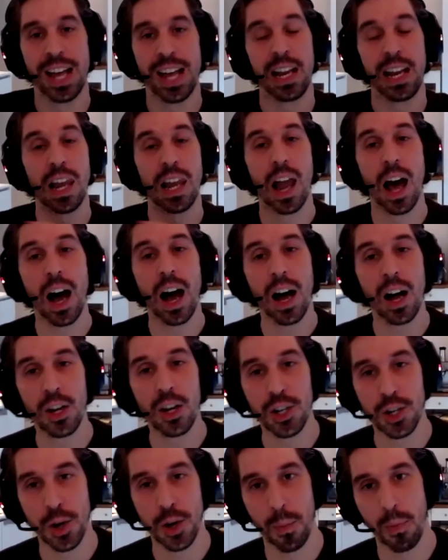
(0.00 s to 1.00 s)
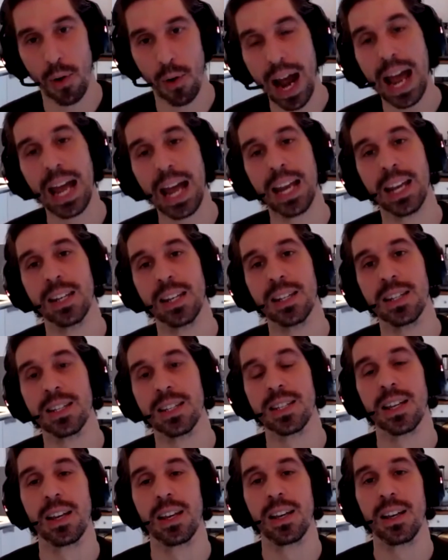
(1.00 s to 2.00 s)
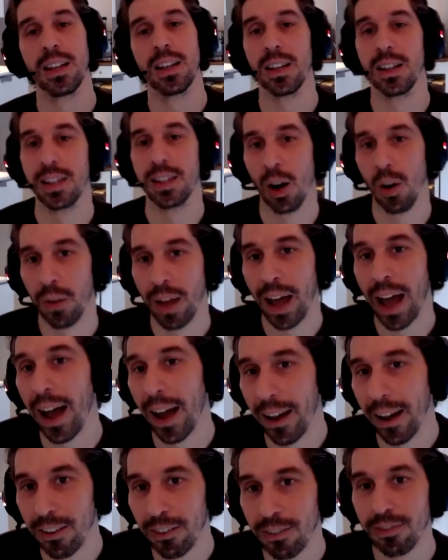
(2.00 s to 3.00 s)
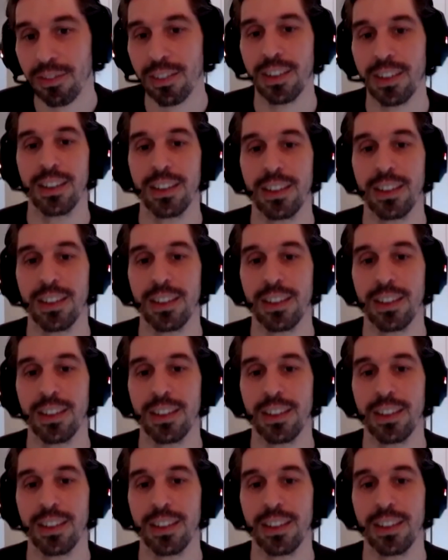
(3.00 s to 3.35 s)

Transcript: that larger brands don't have.